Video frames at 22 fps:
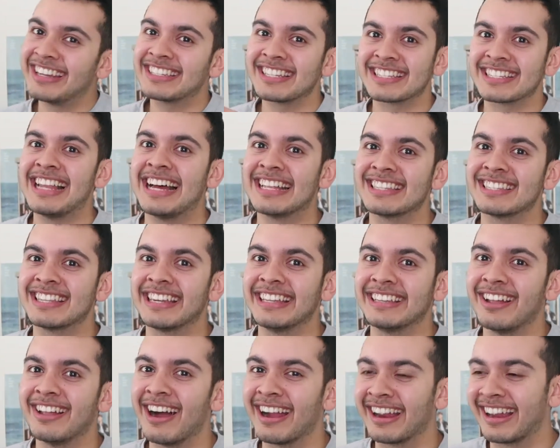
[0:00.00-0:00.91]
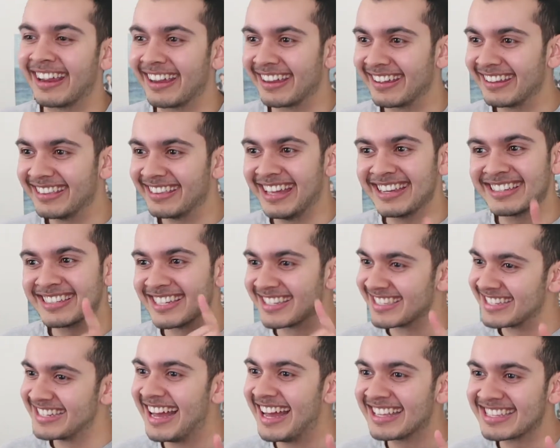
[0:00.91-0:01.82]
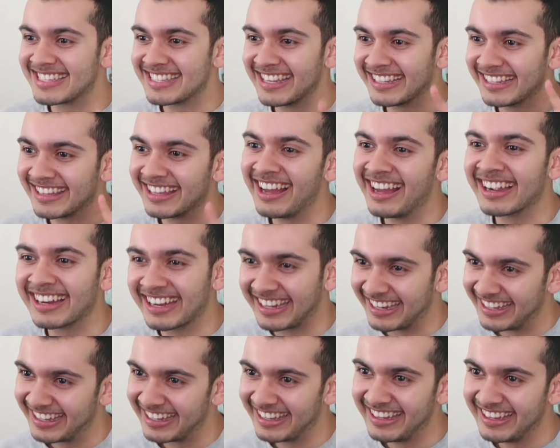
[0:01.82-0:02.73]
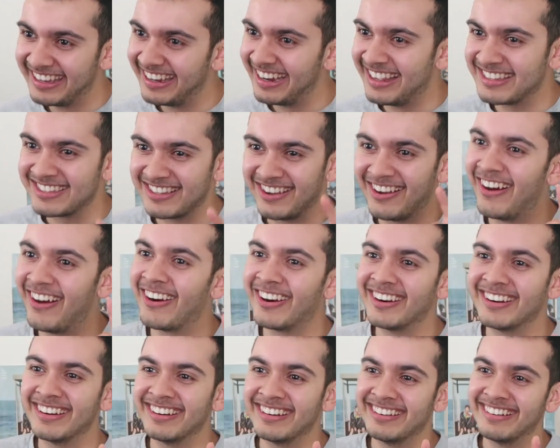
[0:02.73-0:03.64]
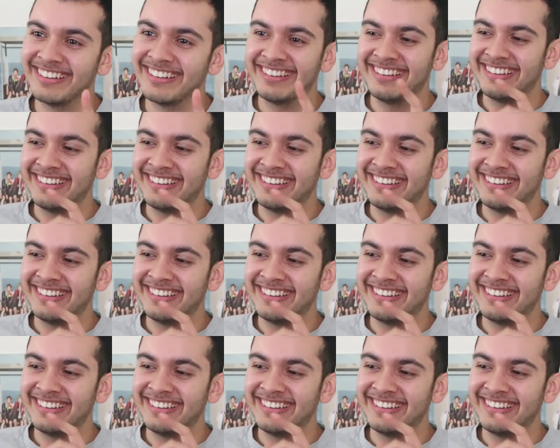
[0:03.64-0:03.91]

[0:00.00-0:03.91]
that does not say luck. That does not say luck. It has a heart.